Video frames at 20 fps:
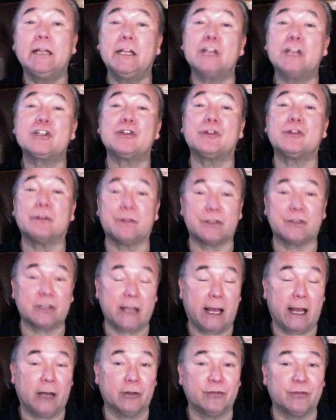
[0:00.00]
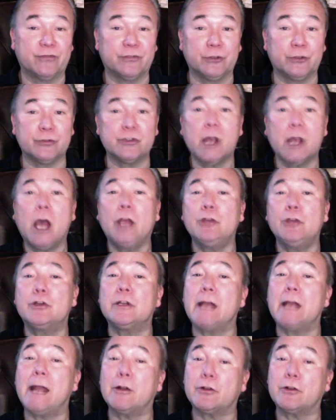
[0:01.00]
in addition to the standard foods.
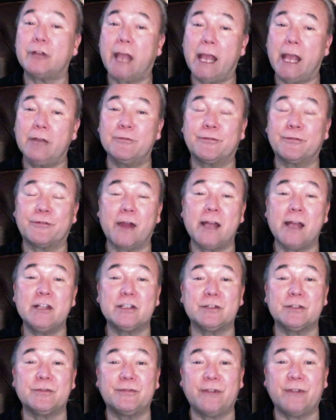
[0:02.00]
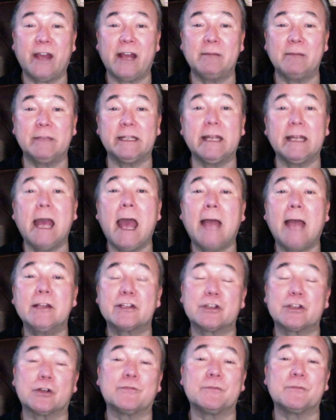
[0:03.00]
You can entertain friends and family
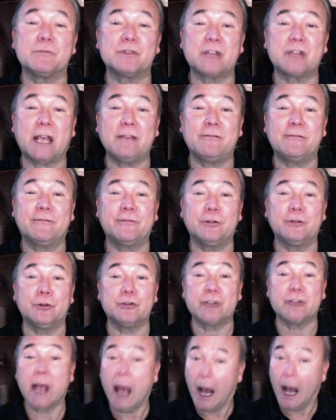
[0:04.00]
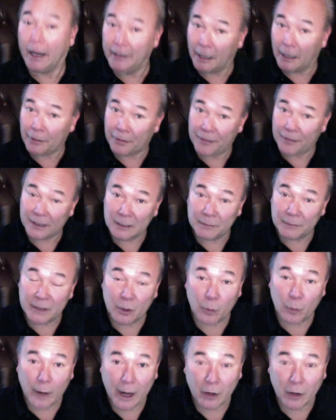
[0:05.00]
and serve them safe foods. Another thing
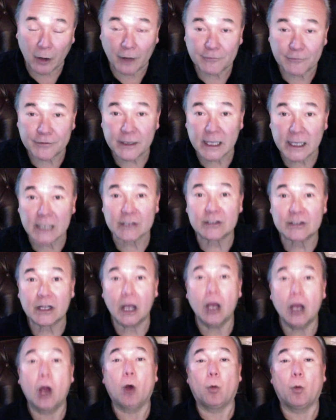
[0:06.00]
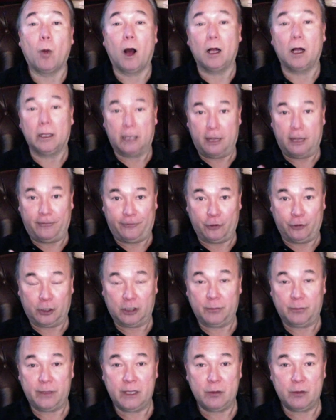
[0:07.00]
to be aware of is, well, if
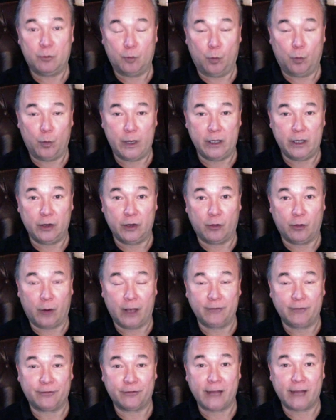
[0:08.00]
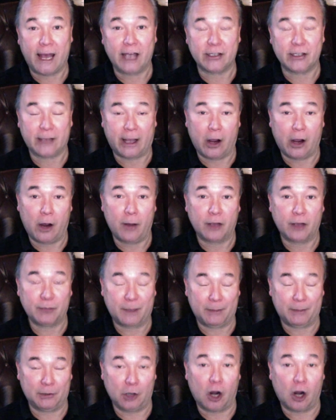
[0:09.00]
you're going to be wheat and grain free, as they are,
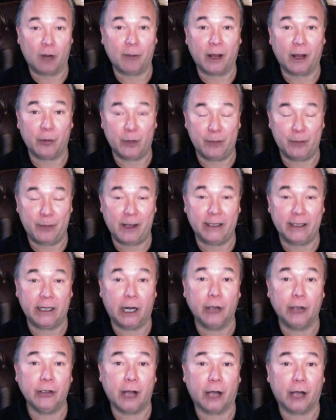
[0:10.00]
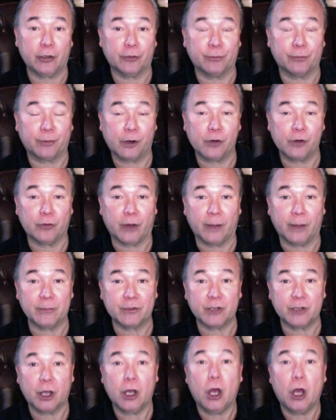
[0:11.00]
as people are in my Wheat Belly and Undoctored
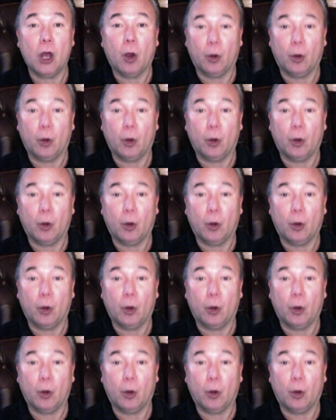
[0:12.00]
programs,